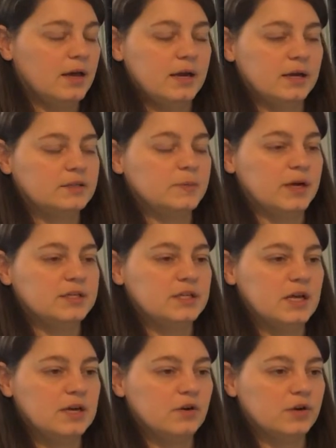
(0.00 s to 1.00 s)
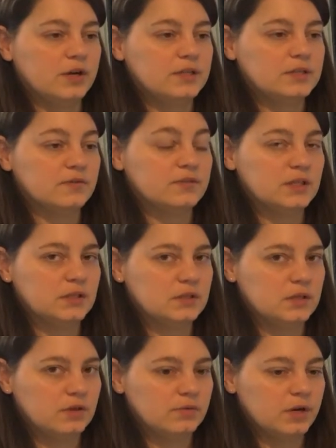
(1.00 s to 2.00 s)
expected increase of
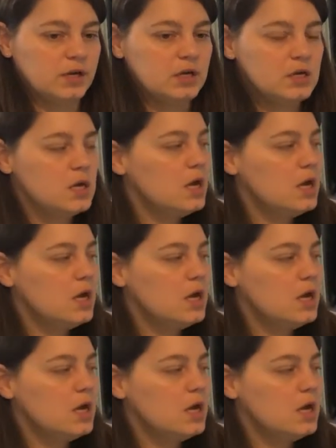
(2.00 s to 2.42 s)
63,